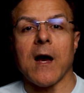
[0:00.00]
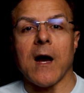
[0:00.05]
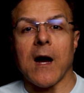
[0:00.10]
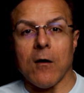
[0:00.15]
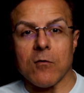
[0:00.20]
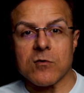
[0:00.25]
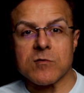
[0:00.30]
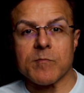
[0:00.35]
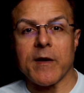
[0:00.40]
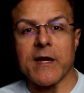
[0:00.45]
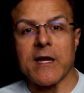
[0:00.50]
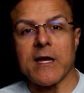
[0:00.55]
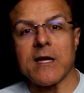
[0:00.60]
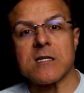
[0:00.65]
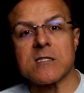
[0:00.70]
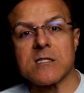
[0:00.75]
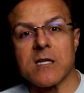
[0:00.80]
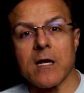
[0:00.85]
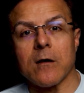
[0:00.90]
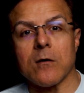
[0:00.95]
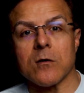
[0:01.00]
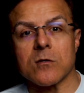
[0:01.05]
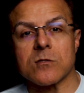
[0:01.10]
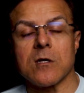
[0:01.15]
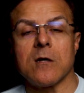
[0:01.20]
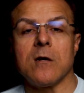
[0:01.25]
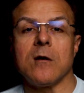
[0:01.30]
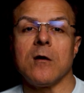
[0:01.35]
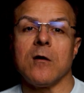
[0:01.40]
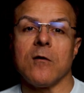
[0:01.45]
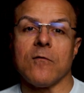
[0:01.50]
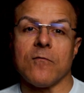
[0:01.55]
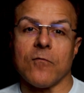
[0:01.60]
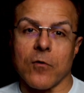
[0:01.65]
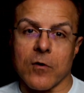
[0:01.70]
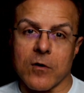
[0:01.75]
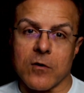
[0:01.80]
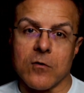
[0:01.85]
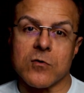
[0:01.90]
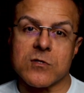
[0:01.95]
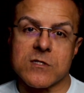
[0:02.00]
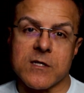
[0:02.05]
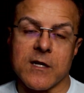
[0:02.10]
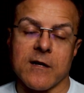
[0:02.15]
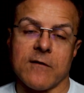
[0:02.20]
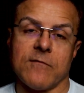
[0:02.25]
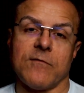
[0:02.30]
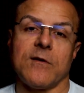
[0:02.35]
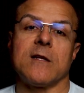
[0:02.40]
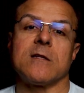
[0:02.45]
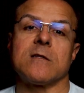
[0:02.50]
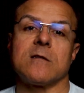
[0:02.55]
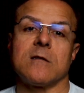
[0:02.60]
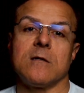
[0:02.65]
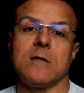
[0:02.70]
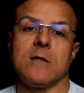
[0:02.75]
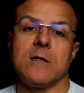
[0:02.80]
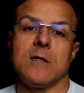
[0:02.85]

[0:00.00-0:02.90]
I was making sales for gooseneck vent.